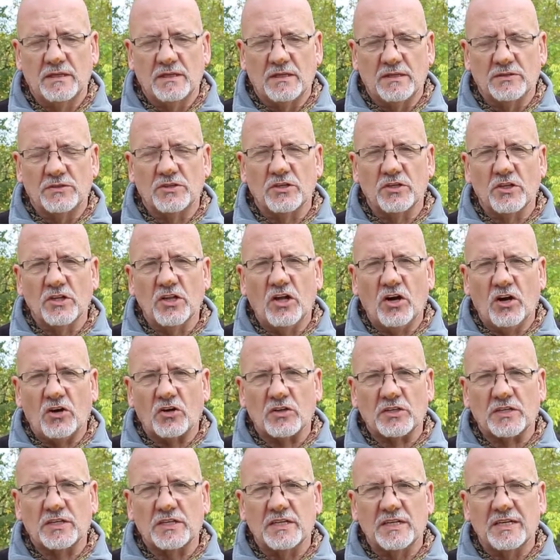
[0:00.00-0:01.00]
the lock
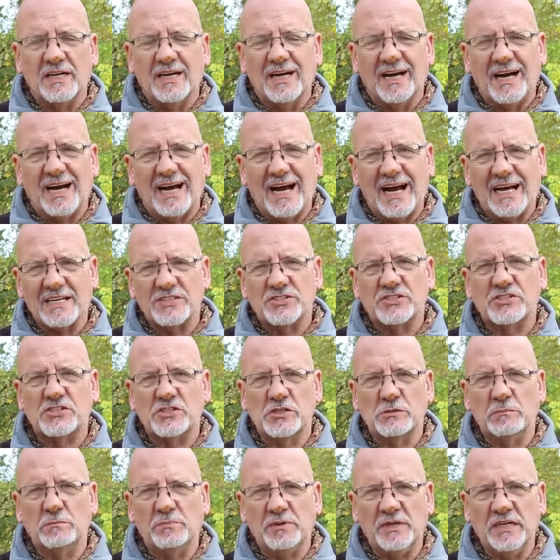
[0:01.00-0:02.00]
has
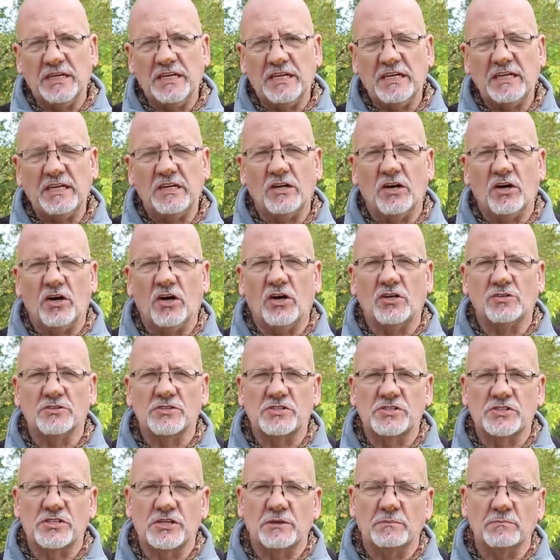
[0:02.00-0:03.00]
to be on
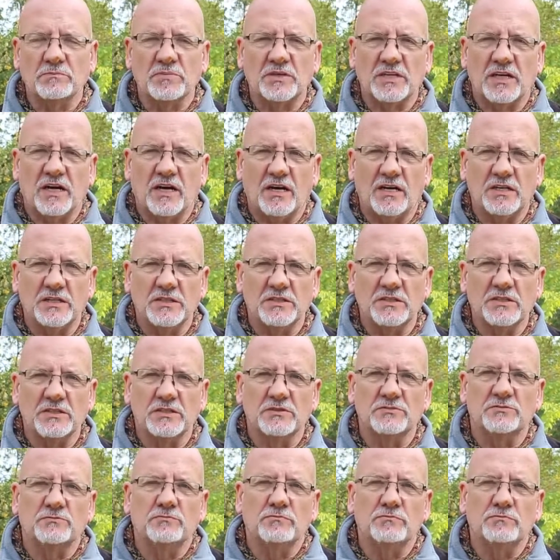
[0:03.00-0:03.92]
some kind of